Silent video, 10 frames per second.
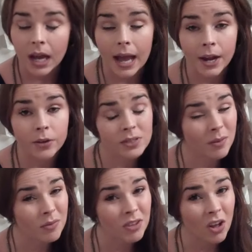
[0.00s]
I know
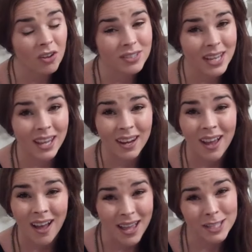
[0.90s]
some of y'all are saying
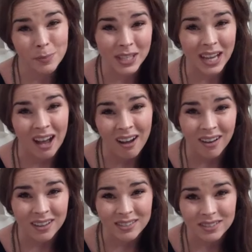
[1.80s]
uh, it's
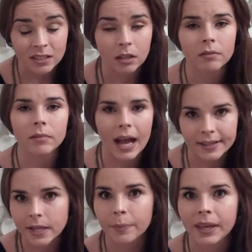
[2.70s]
pecans. I
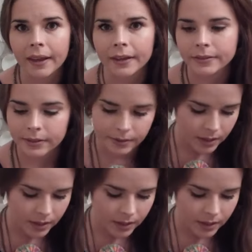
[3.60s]
say pecans.